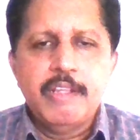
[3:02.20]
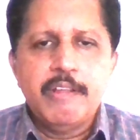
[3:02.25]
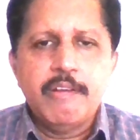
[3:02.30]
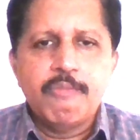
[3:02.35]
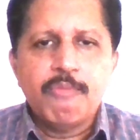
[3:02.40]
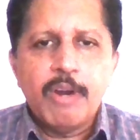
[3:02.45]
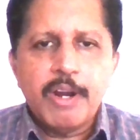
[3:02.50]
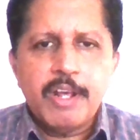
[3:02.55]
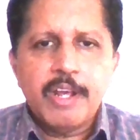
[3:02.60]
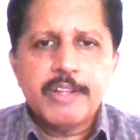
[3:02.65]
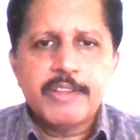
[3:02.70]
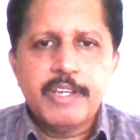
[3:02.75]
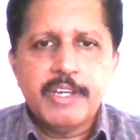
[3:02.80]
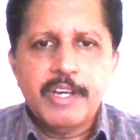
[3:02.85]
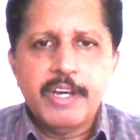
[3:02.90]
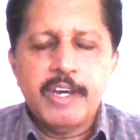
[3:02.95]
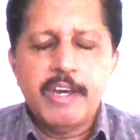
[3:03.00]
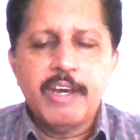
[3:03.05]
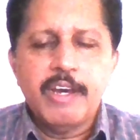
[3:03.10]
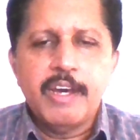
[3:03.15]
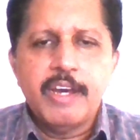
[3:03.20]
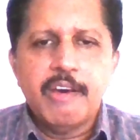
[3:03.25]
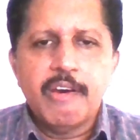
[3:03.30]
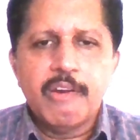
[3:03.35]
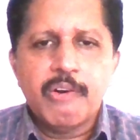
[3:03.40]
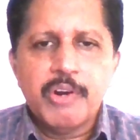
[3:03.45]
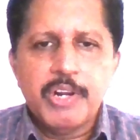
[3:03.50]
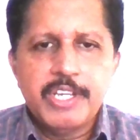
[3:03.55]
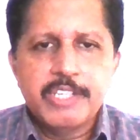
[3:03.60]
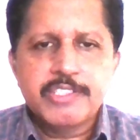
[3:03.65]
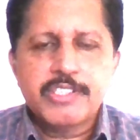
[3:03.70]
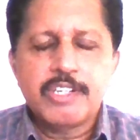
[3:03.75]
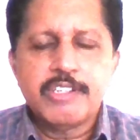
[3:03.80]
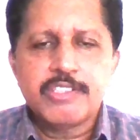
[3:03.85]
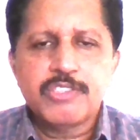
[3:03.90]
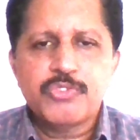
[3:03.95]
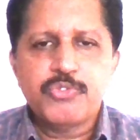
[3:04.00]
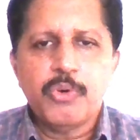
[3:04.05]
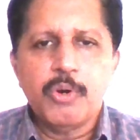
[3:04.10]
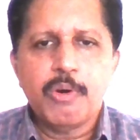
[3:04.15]
What are the
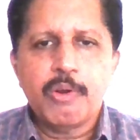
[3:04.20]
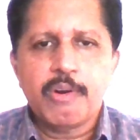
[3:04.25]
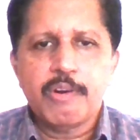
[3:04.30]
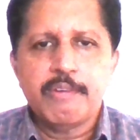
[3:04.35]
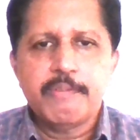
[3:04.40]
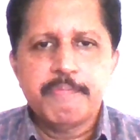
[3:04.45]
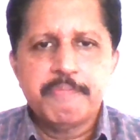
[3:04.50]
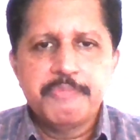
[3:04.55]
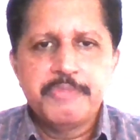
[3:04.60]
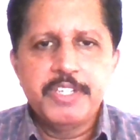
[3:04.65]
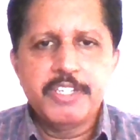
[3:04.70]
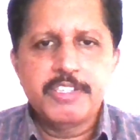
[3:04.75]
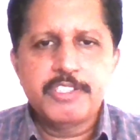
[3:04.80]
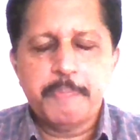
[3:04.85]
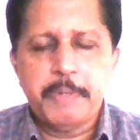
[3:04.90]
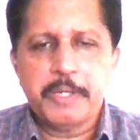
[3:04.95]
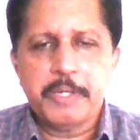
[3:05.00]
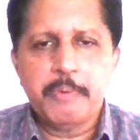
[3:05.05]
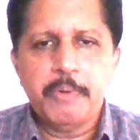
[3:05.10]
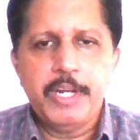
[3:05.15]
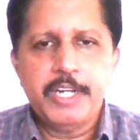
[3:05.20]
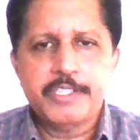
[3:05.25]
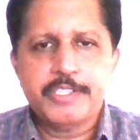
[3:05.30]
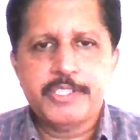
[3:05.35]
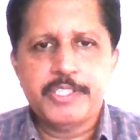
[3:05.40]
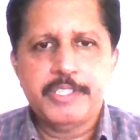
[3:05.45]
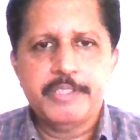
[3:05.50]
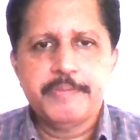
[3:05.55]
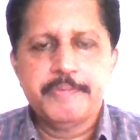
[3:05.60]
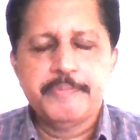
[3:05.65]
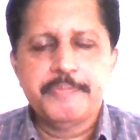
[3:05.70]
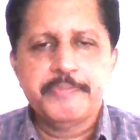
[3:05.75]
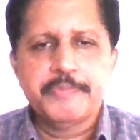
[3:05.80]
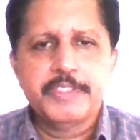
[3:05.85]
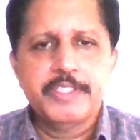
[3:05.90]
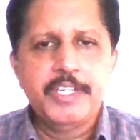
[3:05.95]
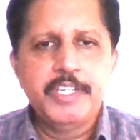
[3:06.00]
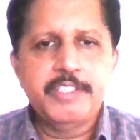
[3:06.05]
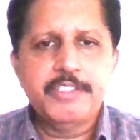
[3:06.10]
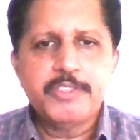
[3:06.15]
reasons for this speculation?
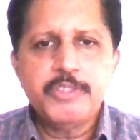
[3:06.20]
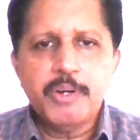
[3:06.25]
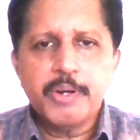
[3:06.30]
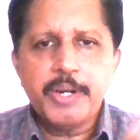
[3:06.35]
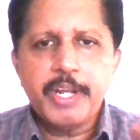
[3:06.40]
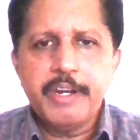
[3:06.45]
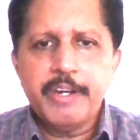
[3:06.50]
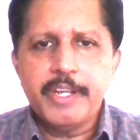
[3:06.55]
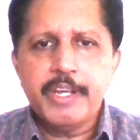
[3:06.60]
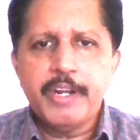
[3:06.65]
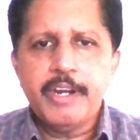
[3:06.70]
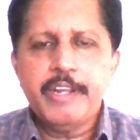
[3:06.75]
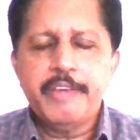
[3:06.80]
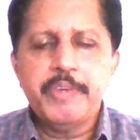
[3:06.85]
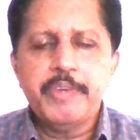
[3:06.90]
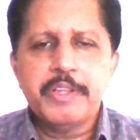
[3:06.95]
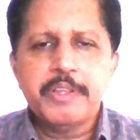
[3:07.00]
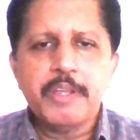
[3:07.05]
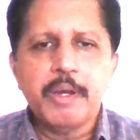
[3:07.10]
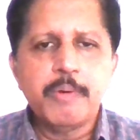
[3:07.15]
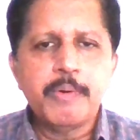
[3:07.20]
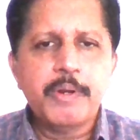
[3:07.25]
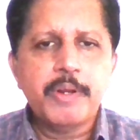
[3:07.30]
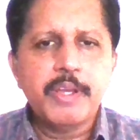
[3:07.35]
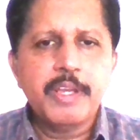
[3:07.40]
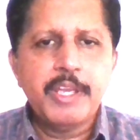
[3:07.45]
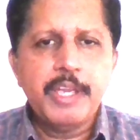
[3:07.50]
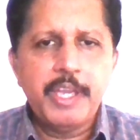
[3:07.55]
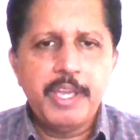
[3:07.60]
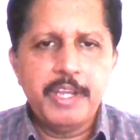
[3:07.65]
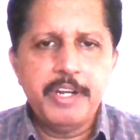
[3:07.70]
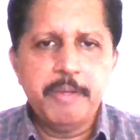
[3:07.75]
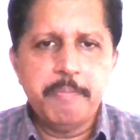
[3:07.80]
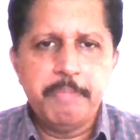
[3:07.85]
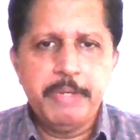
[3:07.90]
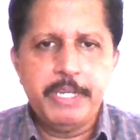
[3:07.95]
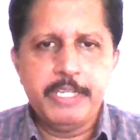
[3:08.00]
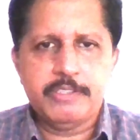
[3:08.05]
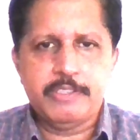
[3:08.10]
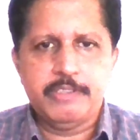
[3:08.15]
It's not entirely without any
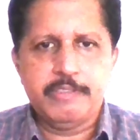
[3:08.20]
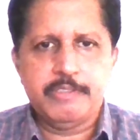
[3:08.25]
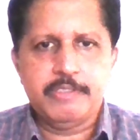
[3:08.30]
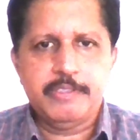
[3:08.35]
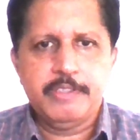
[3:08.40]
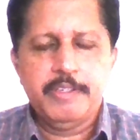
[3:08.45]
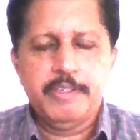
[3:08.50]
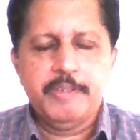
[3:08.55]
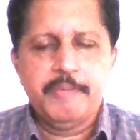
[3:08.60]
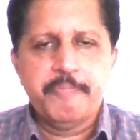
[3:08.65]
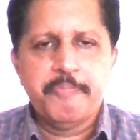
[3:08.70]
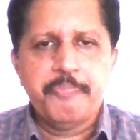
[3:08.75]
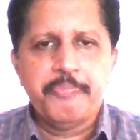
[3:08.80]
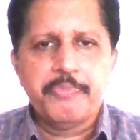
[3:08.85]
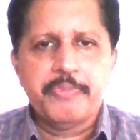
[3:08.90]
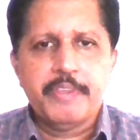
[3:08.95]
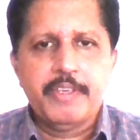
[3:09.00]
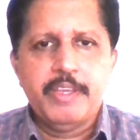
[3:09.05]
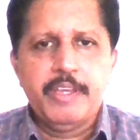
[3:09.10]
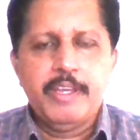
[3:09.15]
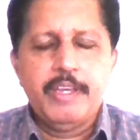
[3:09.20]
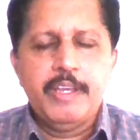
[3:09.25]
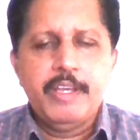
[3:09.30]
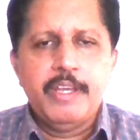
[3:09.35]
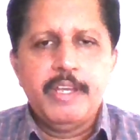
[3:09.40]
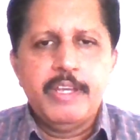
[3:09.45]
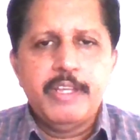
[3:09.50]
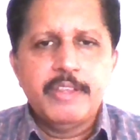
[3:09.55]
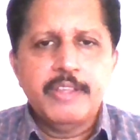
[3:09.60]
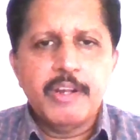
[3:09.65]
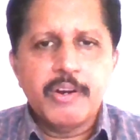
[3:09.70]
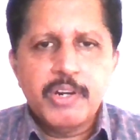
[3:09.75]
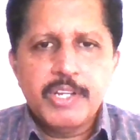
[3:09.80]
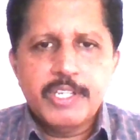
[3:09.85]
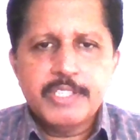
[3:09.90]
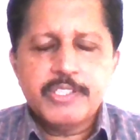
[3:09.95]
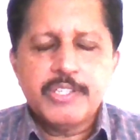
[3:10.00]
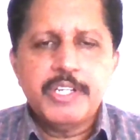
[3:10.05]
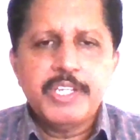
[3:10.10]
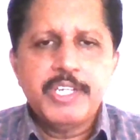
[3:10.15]
basis. The
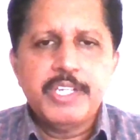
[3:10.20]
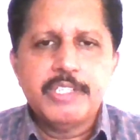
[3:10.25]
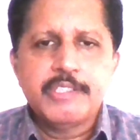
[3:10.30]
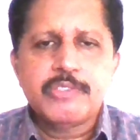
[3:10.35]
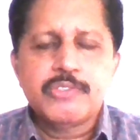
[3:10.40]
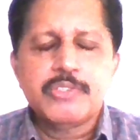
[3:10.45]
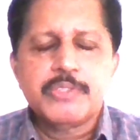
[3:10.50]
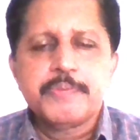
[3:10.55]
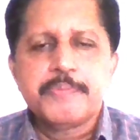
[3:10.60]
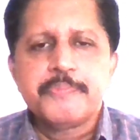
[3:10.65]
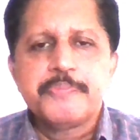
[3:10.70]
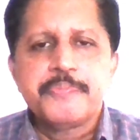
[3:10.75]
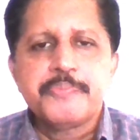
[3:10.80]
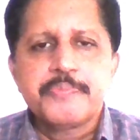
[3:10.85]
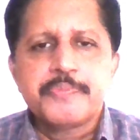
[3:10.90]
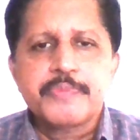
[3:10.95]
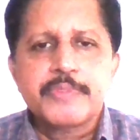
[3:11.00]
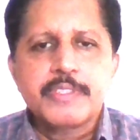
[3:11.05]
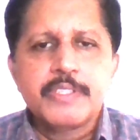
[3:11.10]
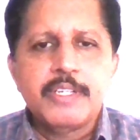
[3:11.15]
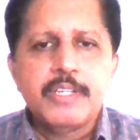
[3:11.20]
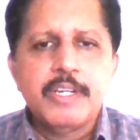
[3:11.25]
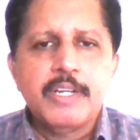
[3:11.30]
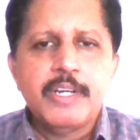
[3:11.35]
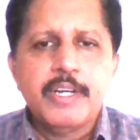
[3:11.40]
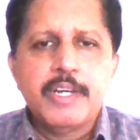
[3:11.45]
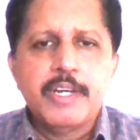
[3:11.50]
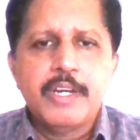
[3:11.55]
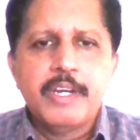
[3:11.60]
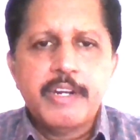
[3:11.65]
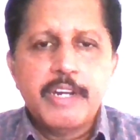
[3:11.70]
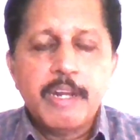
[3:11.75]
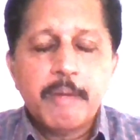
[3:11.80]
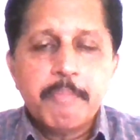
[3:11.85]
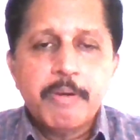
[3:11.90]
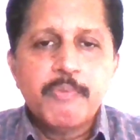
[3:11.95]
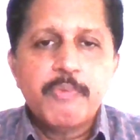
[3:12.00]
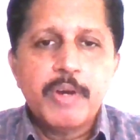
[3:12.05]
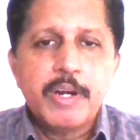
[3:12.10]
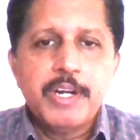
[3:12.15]
reason is
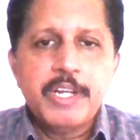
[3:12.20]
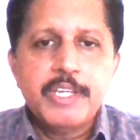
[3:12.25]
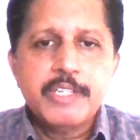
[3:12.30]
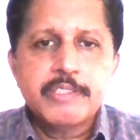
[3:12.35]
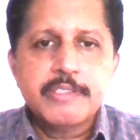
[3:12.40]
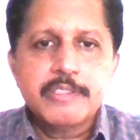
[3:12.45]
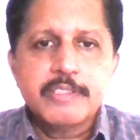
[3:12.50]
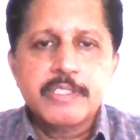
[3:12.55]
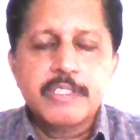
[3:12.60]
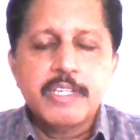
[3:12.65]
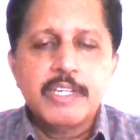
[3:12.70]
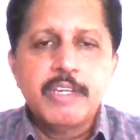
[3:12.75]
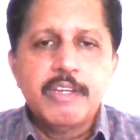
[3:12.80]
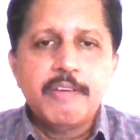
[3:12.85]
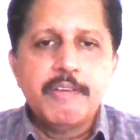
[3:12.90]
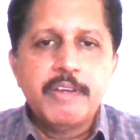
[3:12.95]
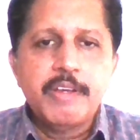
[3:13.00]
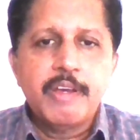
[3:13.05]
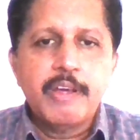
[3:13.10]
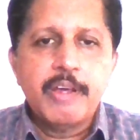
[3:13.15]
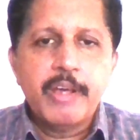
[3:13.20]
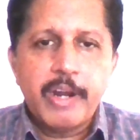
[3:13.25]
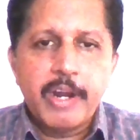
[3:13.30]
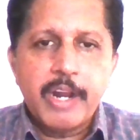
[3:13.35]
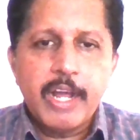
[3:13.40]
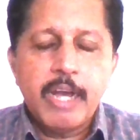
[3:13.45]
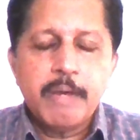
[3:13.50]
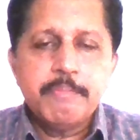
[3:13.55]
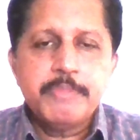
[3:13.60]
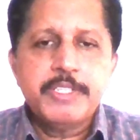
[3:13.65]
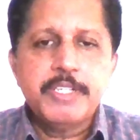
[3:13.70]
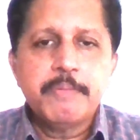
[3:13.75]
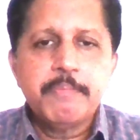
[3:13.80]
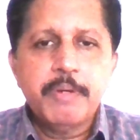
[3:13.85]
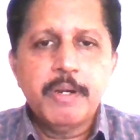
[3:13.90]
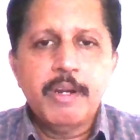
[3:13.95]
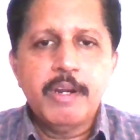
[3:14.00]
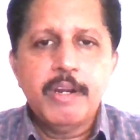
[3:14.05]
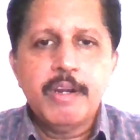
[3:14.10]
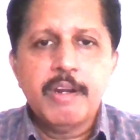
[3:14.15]
number one is Ram
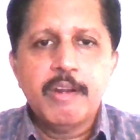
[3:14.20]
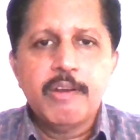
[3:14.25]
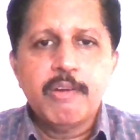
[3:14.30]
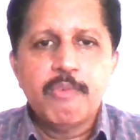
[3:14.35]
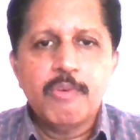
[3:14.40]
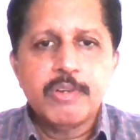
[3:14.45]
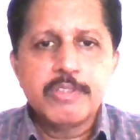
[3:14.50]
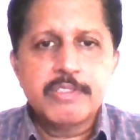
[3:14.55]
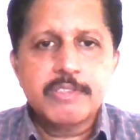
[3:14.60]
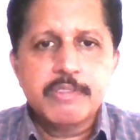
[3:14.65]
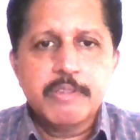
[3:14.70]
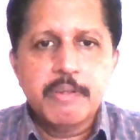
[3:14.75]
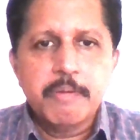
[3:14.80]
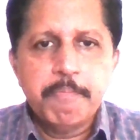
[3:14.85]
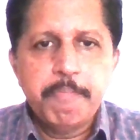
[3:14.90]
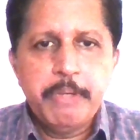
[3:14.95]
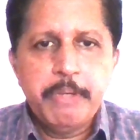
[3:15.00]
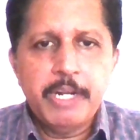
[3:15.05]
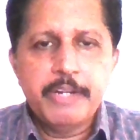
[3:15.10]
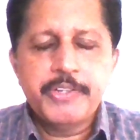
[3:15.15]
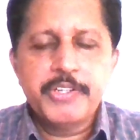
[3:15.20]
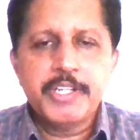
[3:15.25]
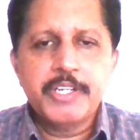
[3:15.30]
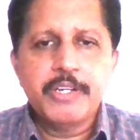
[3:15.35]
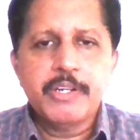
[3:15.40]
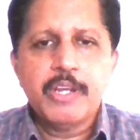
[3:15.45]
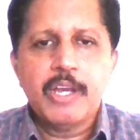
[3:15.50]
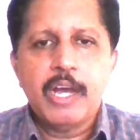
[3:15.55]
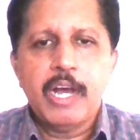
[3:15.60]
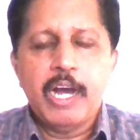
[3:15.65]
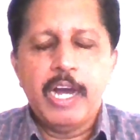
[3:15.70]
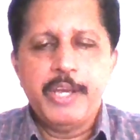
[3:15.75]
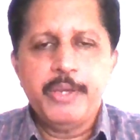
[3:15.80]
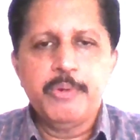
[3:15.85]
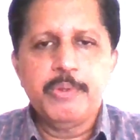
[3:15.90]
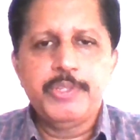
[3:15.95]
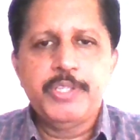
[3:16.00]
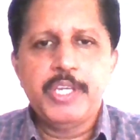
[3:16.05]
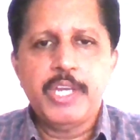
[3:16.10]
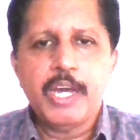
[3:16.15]
temple was built in
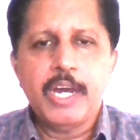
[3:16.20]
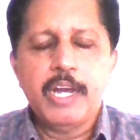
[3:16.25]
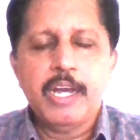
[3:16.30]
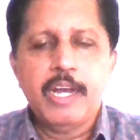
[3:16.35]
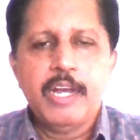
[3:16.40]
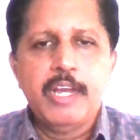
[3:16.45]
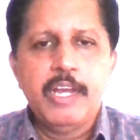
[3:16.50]
Ayodhya